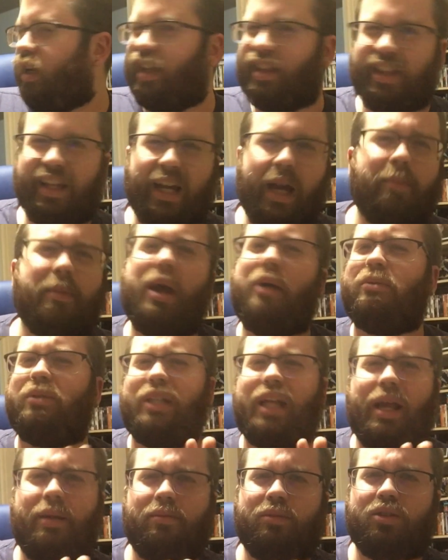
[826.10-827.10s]
I think. I'm bad with
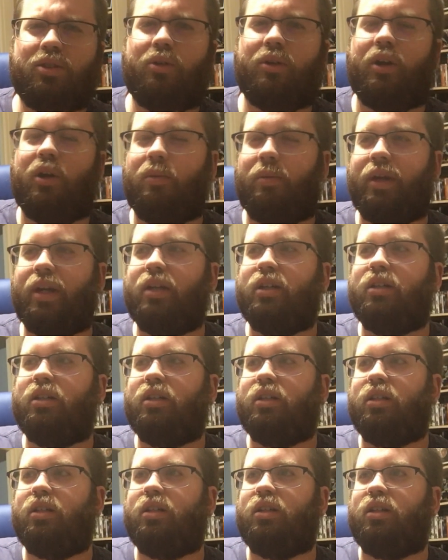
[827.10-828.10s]
names. Don't kill me.
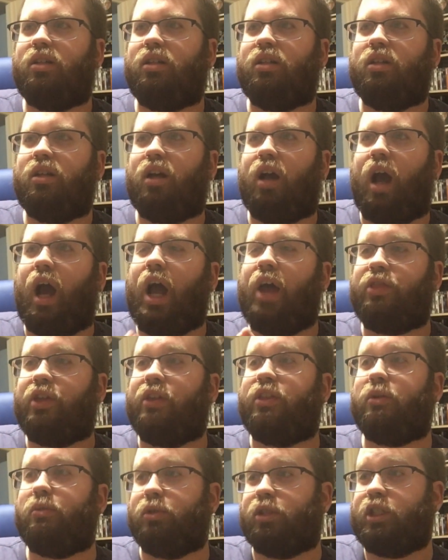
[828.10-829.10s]
I
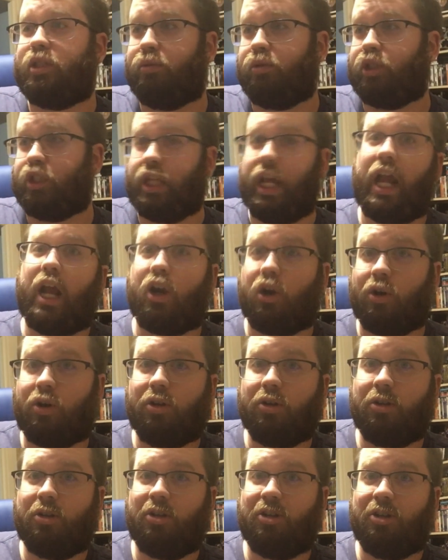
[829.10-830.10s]
thought that when she was
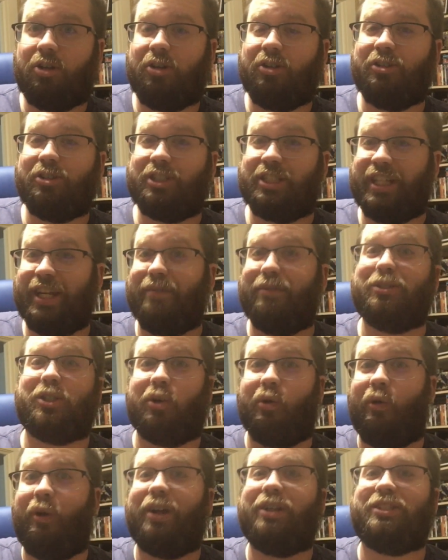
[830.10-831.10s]
there, she was
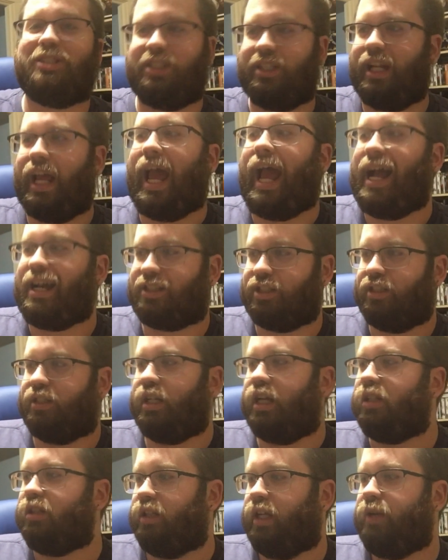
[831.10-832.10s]
going to
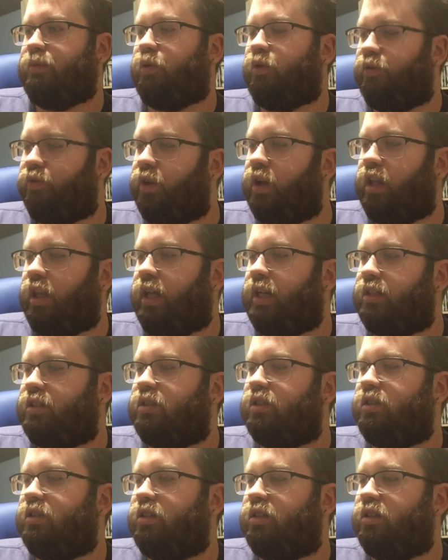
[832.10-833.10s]
accidentally reveal
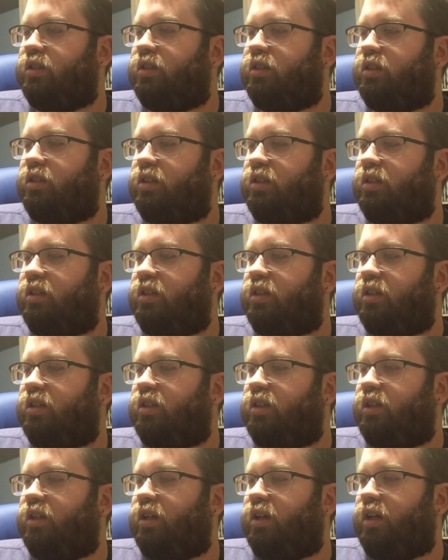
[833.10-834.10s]
it.
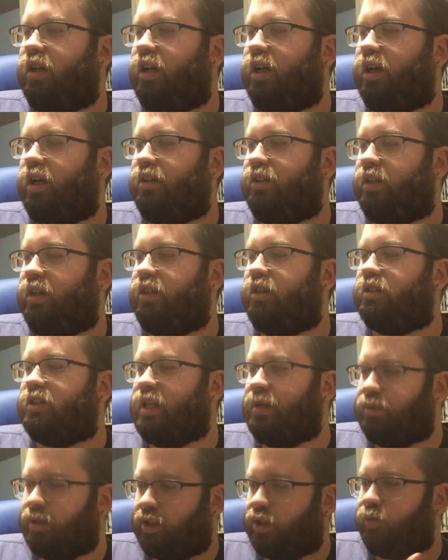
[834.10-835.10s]
And then the
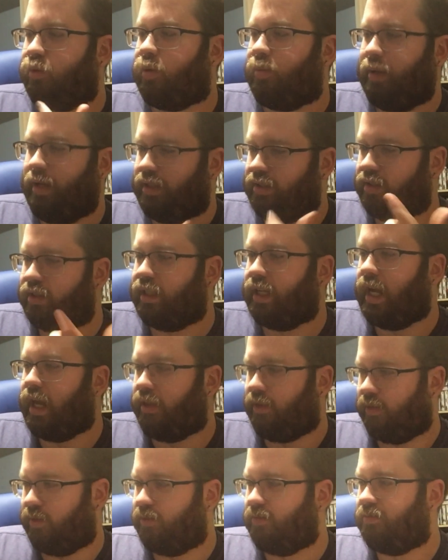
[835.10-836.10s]
stepsister would piece it
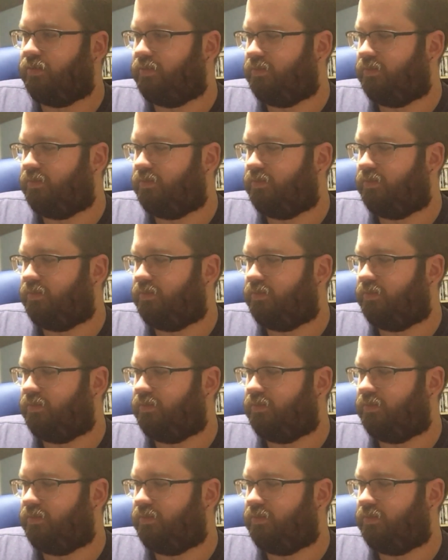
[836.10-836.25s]
together.